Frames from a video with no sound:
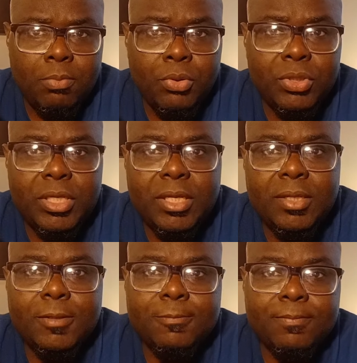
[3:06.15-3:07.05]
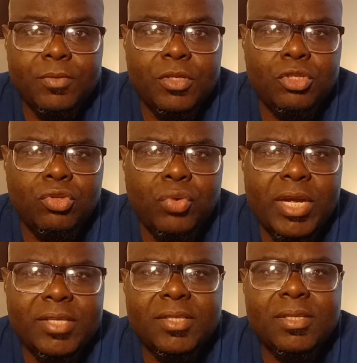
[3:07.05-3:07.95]
Putin
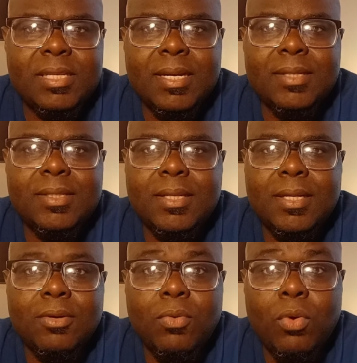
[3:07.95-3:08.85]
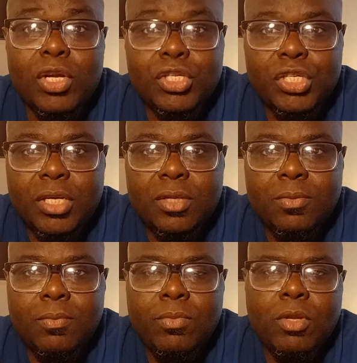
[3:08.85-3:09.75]
stressed that Russia
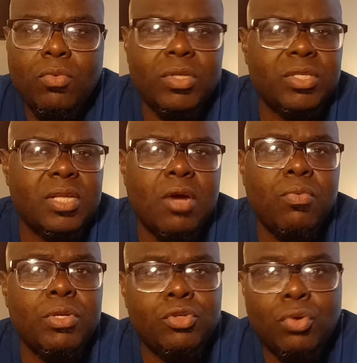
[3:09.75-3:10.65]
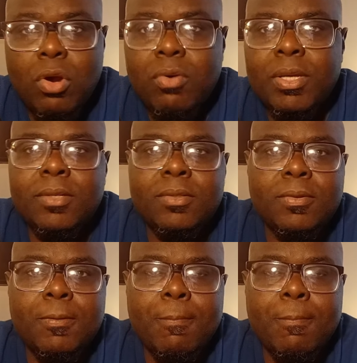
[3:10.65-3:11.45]
was not withdrawing